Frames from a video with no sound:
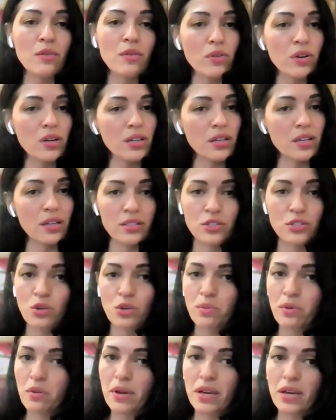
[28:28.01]
It really is
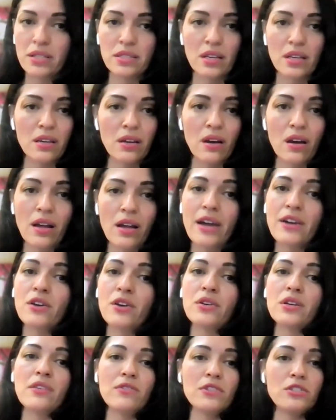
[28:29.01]
super basic, y'all. I
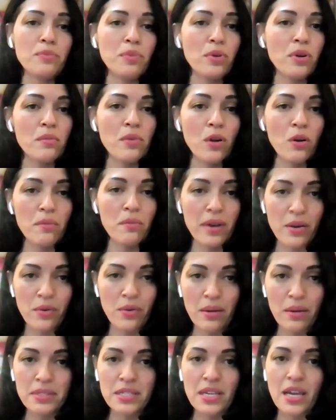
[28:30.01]
don't even promote my
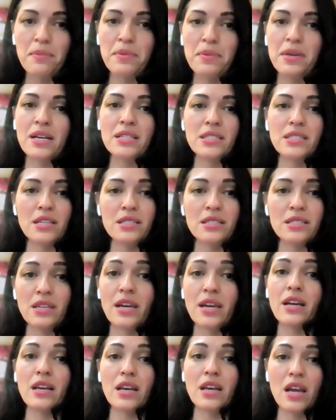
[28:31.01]
website because it's
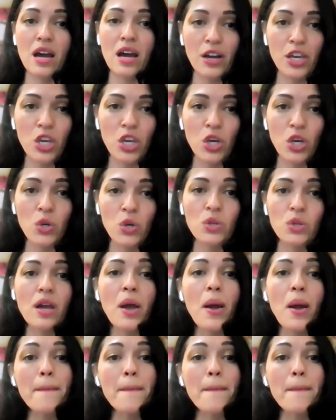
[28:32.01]
like not cute,